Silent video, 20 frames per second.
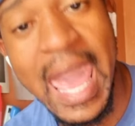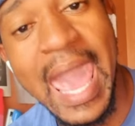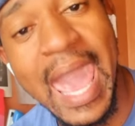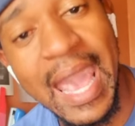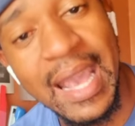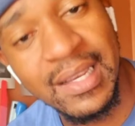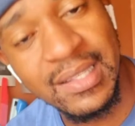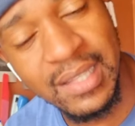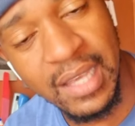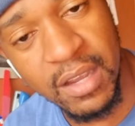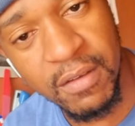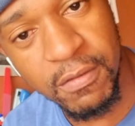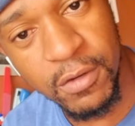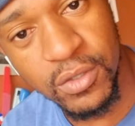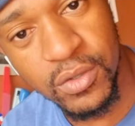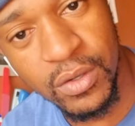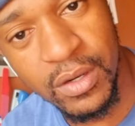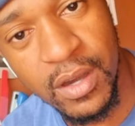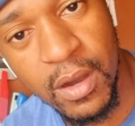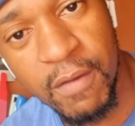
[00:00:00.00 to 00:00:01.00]
X-ray
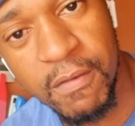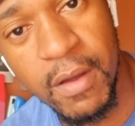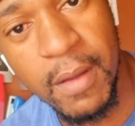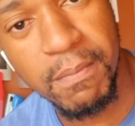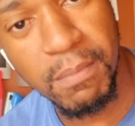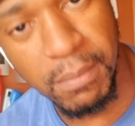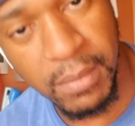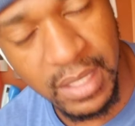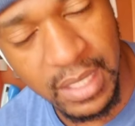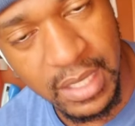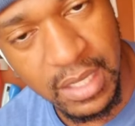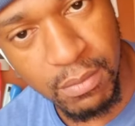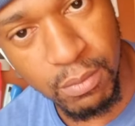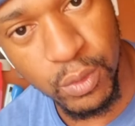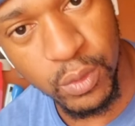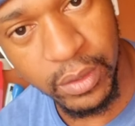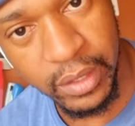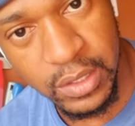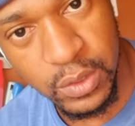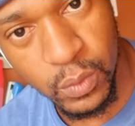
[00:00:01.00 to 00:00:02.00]
photographer, me,
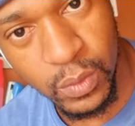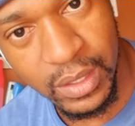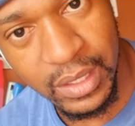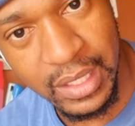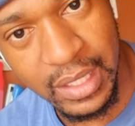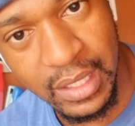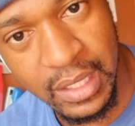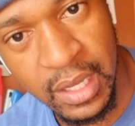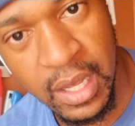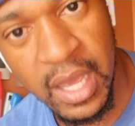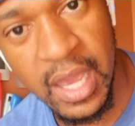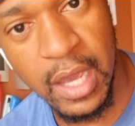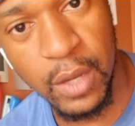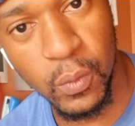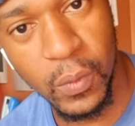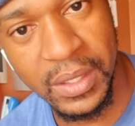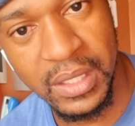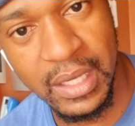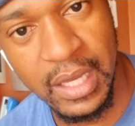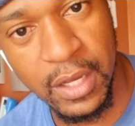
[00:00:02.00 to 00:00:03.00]
Maurice Wilkins, and
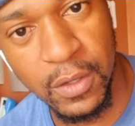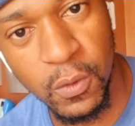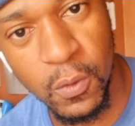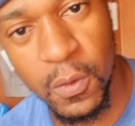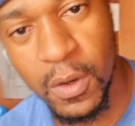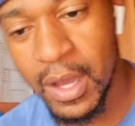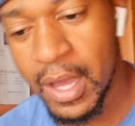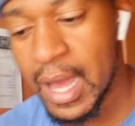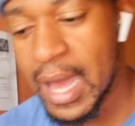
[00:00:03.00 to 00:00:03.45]
what did I do?